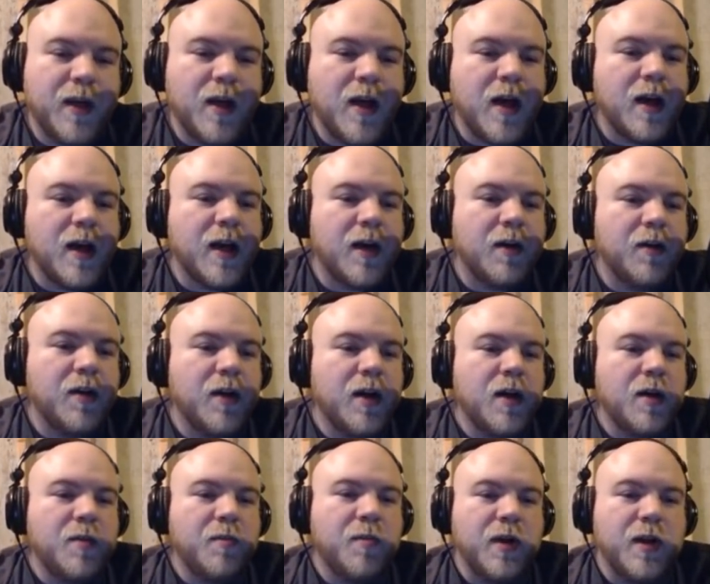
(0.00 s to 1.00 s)
knockout.
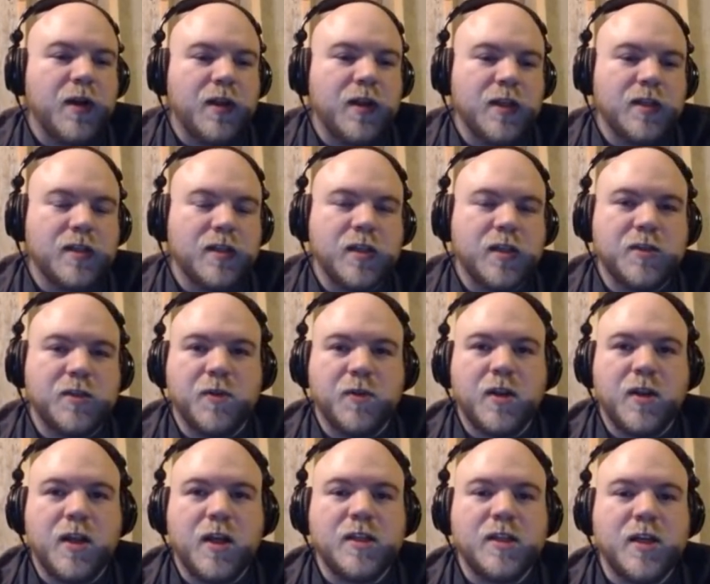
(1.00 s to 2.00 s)
But in this list with
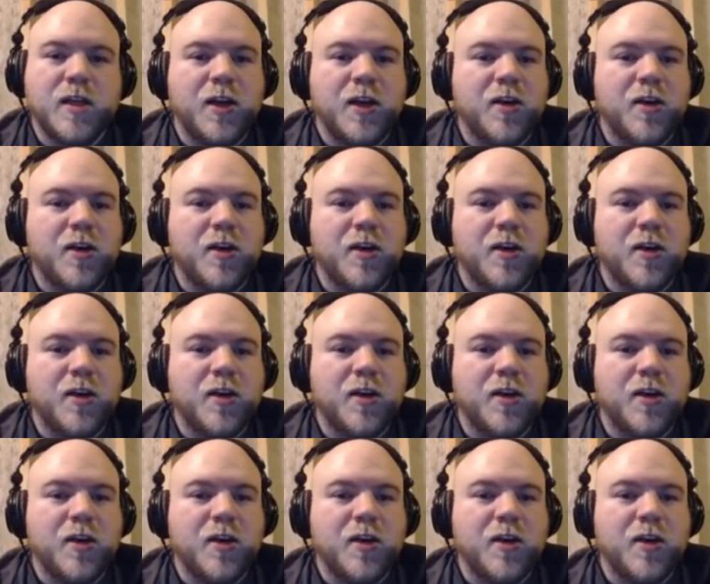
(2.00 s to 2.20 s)
Glaceon,